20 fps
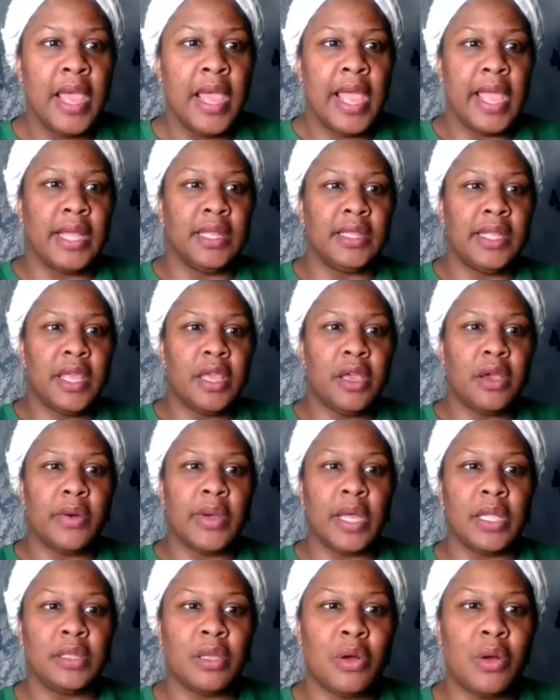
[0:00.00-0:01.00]
Hey
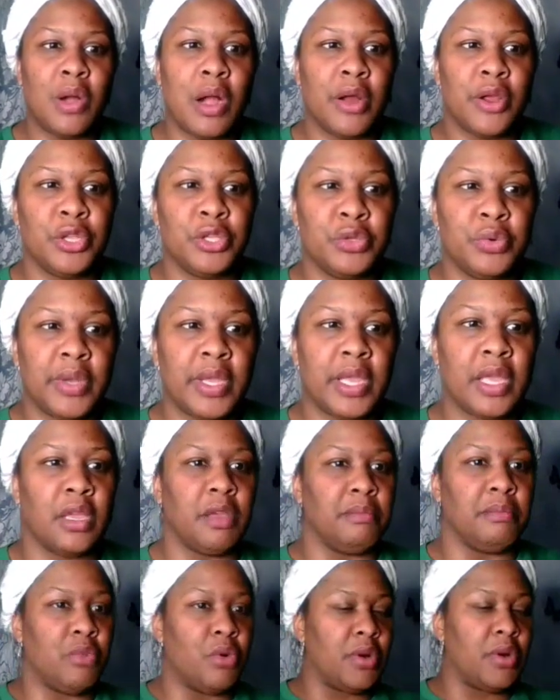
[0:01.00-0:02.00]
Leo, hello, how are you doing? And
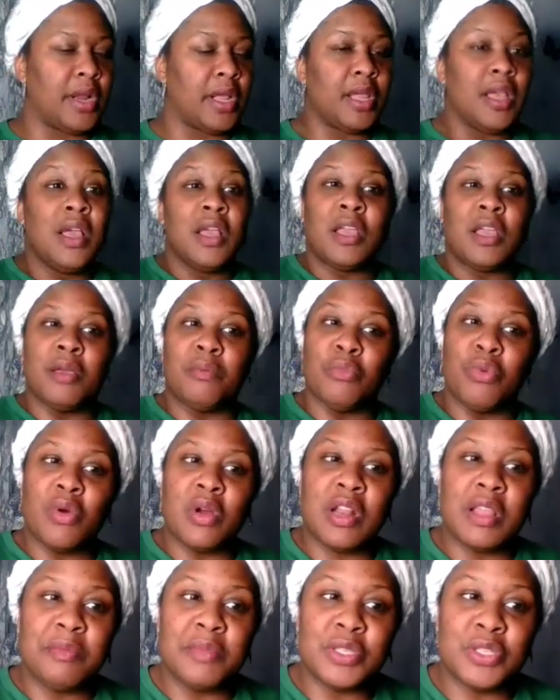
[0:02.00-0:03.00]
good morning. Good
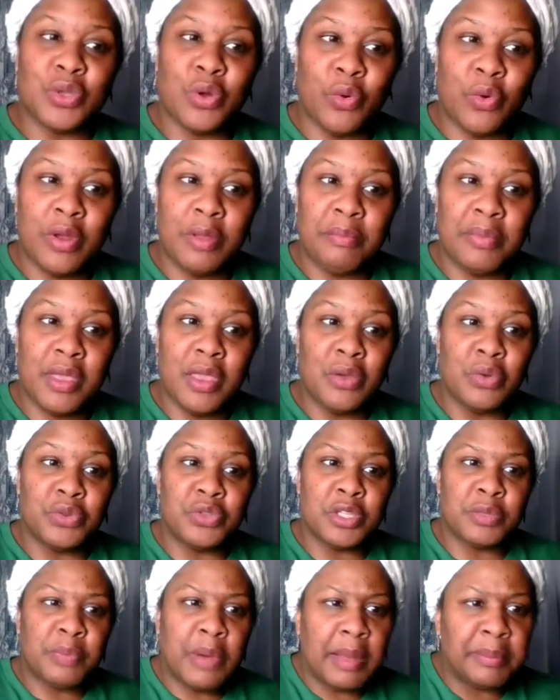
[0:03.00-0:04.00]
morning, Miss Corey B, who
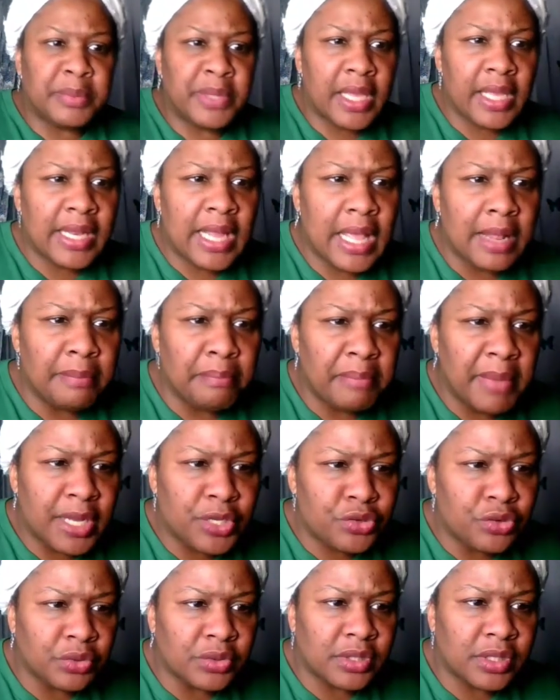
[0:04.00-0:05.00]
just popped in. And
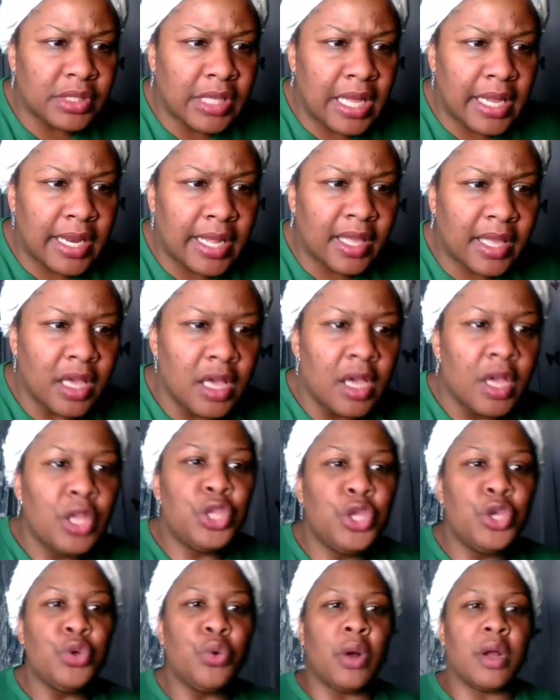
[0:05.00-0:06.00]
Metro Sonic,
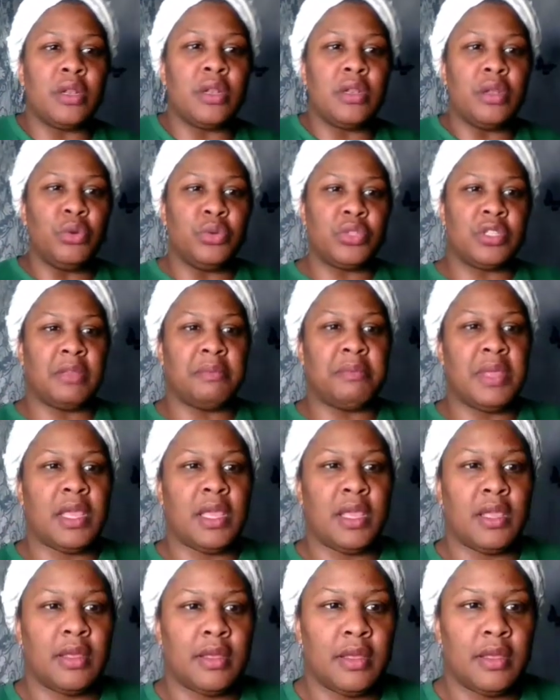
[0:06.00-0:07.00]
you are new to
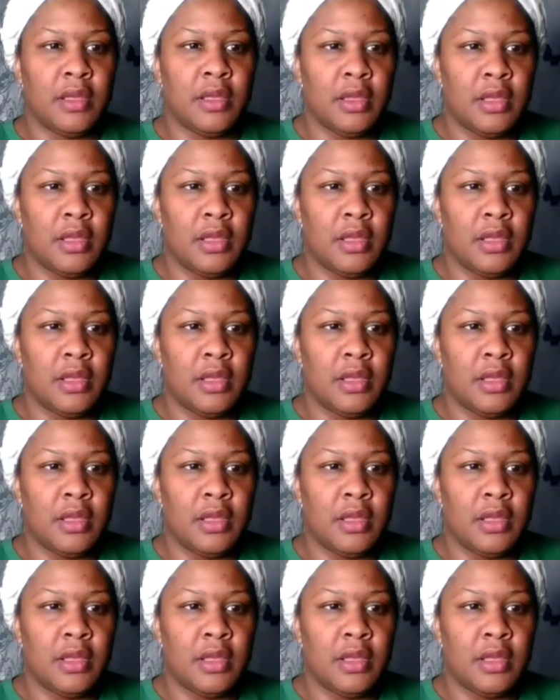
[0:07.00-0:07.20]
me.